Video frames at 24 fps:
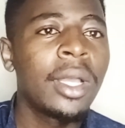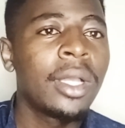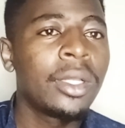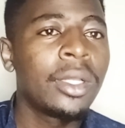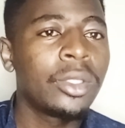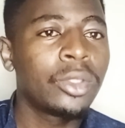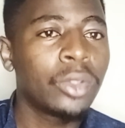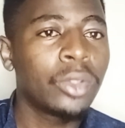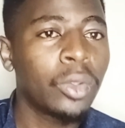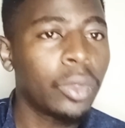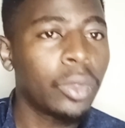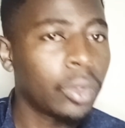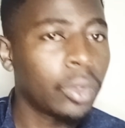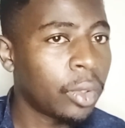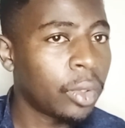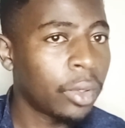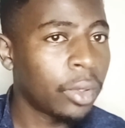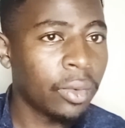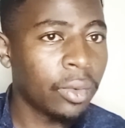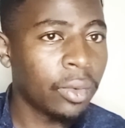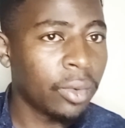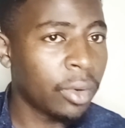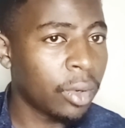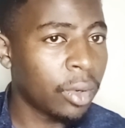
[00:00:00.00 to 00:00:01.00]
So
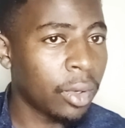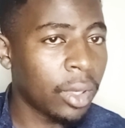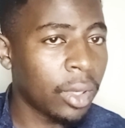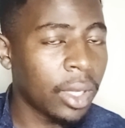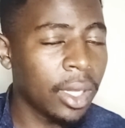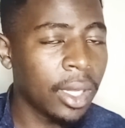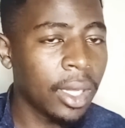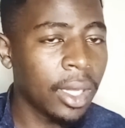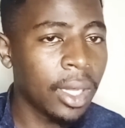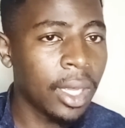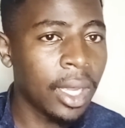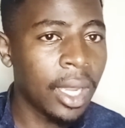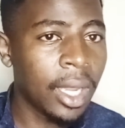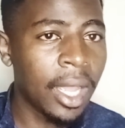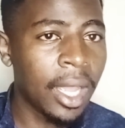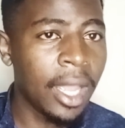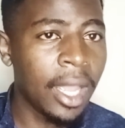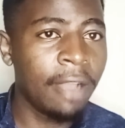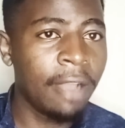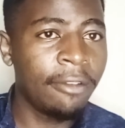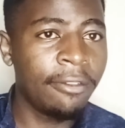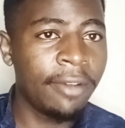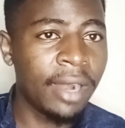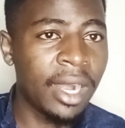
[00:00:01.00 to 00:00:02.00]
I
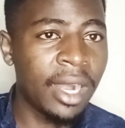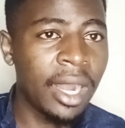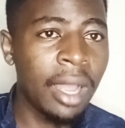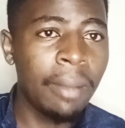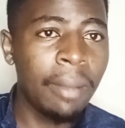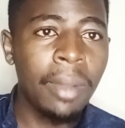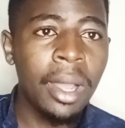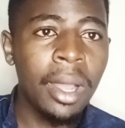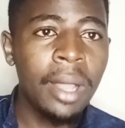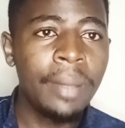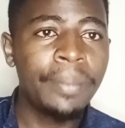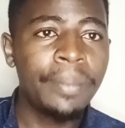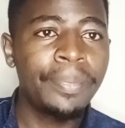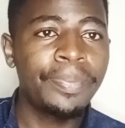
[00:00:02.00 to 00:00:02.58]
have a number.